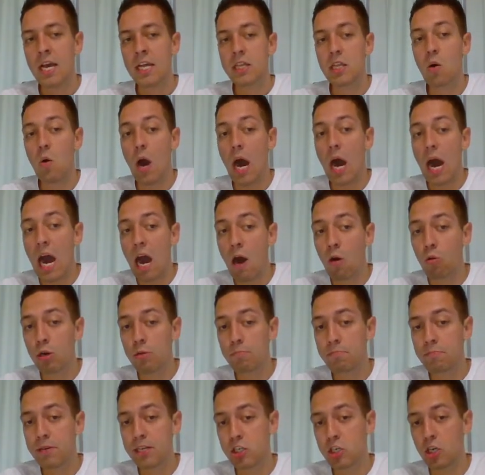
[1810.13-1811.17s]
Now our
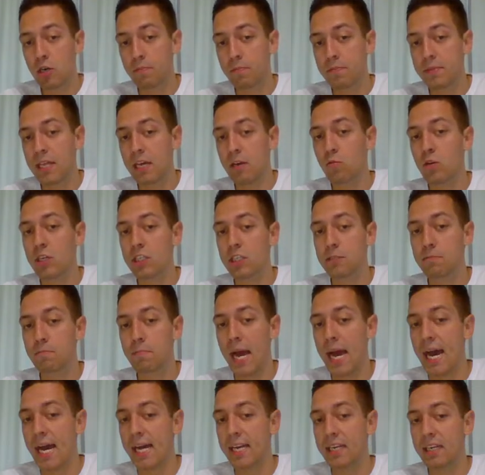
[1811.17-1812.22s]
bishop that was
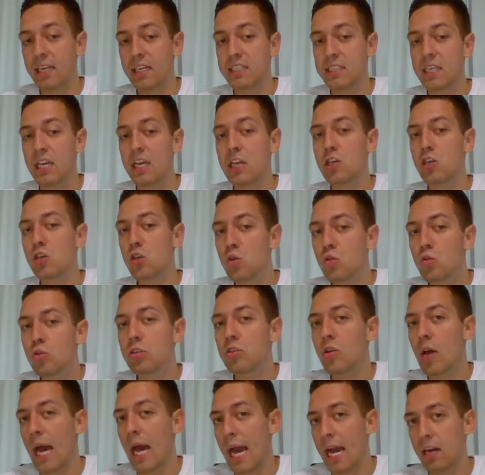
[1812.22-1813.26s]
bad gets a new
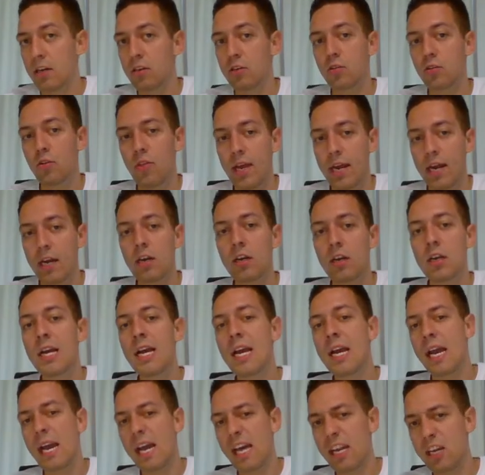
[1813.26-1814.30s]
diagonal there
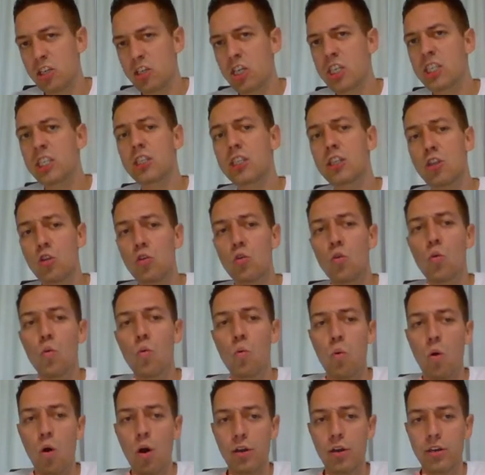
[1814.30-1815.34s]
and it just new
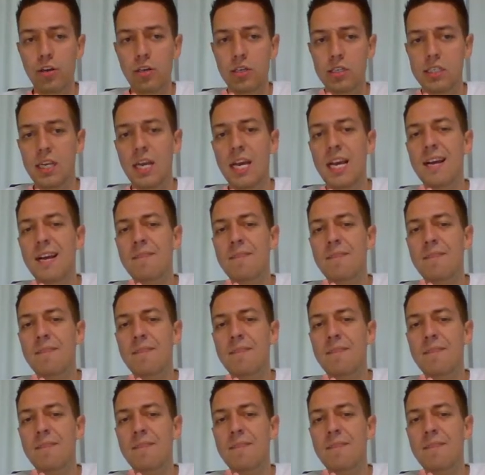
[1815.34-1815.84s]
waters.